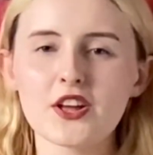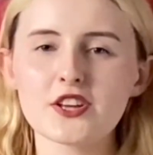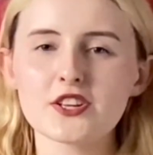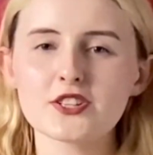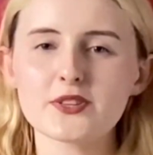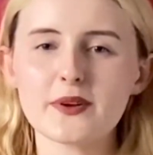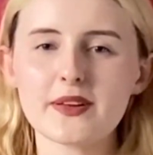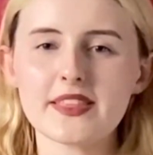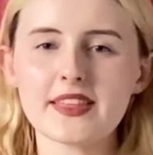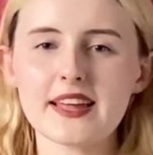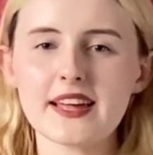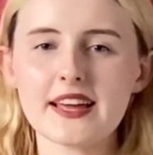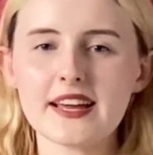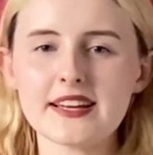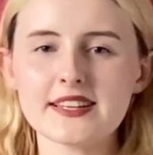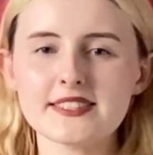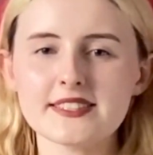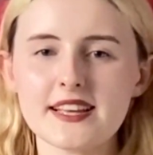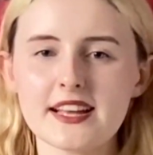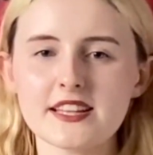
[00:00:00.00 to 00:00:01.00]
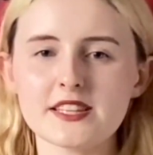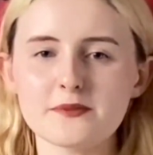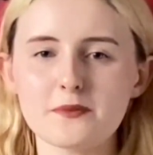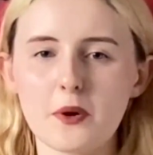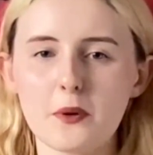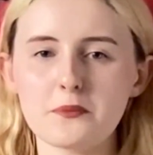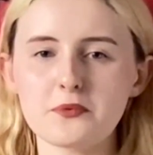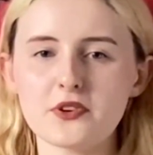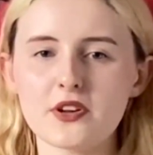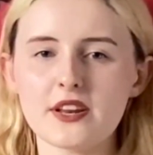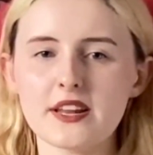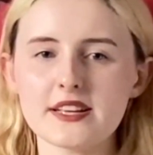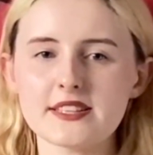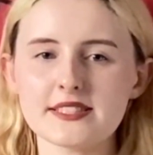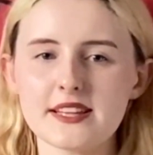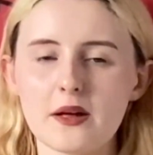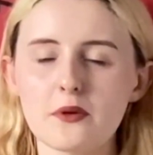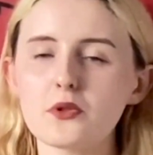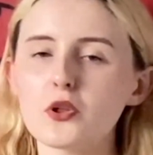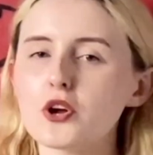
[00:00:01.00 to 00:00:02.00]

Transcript: So I think his sensible option is now